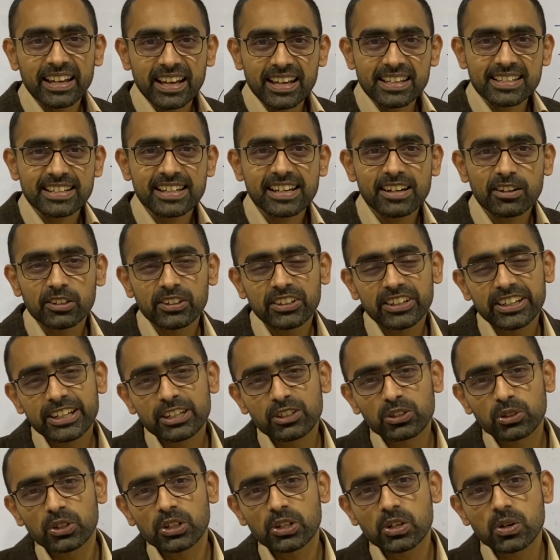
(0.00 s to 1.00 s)
as I already
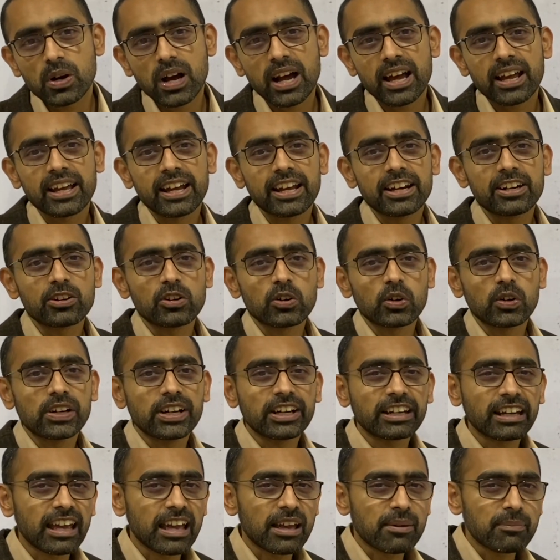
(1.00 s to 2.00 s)
told you, I enrolled
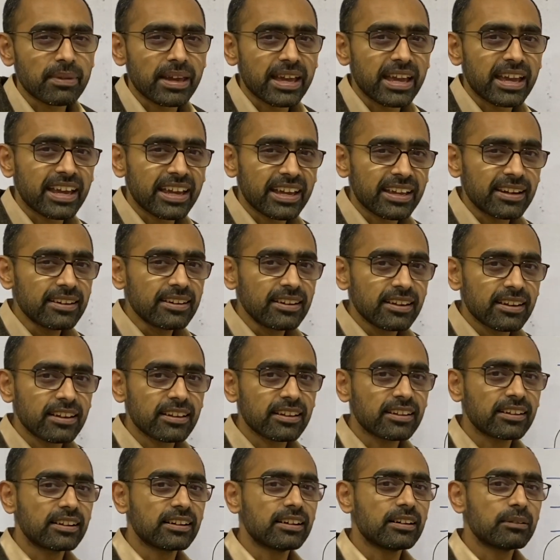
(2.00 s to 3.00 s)
in MA in
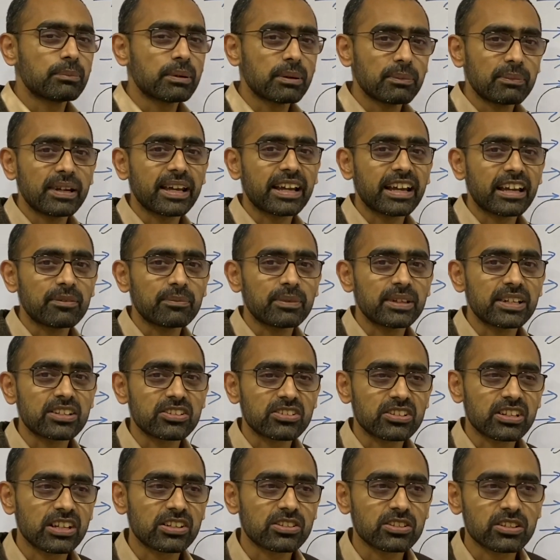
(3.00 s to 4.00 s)
public
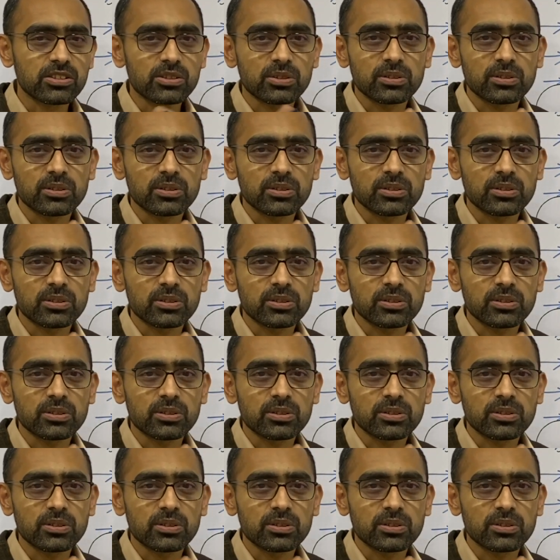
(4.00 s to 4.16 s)
administration.